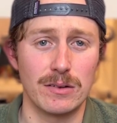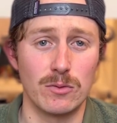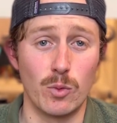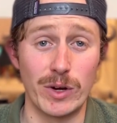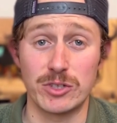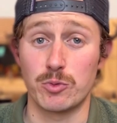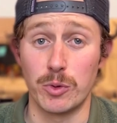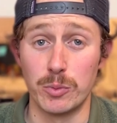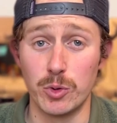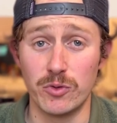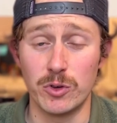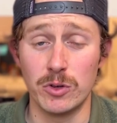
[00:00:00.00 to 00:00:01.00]
waste
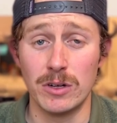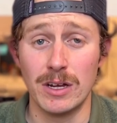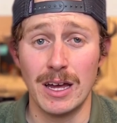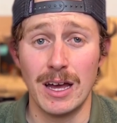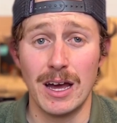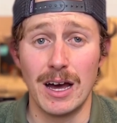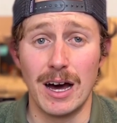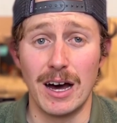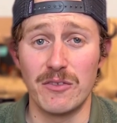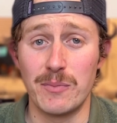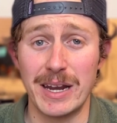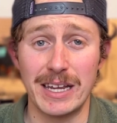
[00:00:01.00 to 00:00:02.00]
removal
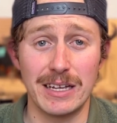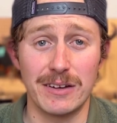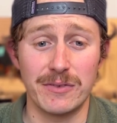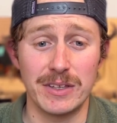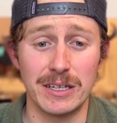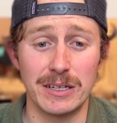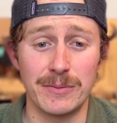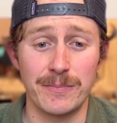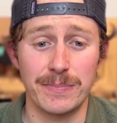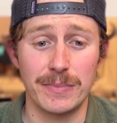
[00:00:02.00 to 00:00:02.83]
of many of the